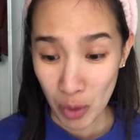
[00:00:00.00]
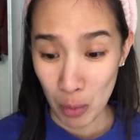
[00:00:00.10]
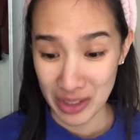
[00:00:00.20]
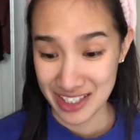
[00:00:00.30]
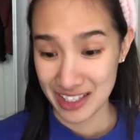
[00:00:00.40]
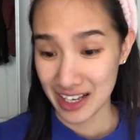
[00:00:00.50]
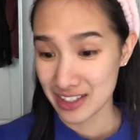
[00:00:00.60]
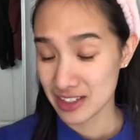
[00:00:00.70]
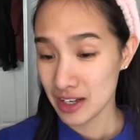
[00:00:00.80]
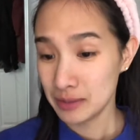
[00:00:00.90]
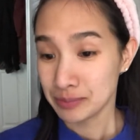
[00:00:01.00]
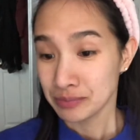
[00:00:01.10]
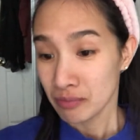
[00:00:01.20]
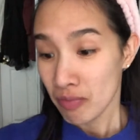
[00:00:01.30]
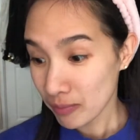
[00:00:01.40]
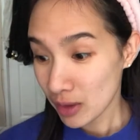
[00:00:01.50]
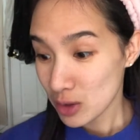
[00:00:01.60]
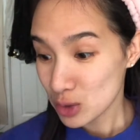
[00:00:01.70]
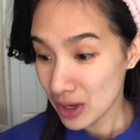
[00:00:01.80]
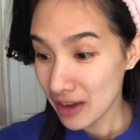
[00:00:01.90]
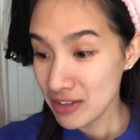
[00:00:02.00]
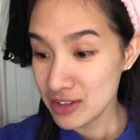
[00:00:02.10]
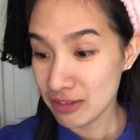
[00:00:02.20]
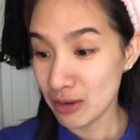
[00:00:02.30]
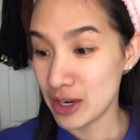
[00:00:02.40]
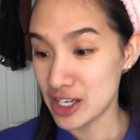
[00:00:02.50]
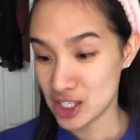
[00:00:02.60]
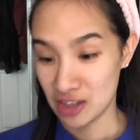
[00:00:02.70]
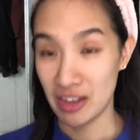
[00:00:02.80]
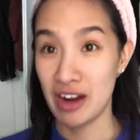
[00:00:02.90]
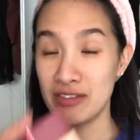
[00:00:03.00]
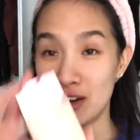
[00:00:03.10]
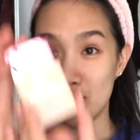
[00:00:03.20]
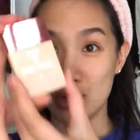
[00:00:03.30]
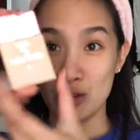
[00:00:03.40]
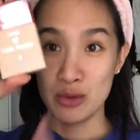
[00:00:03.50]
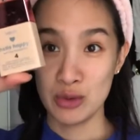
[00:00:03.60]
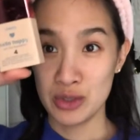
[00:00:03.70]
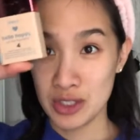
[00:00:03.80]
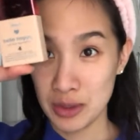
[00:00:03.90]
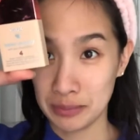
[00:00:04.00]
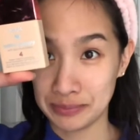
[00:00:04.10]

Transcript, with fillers: What's next? So I have this foundation that I've never used.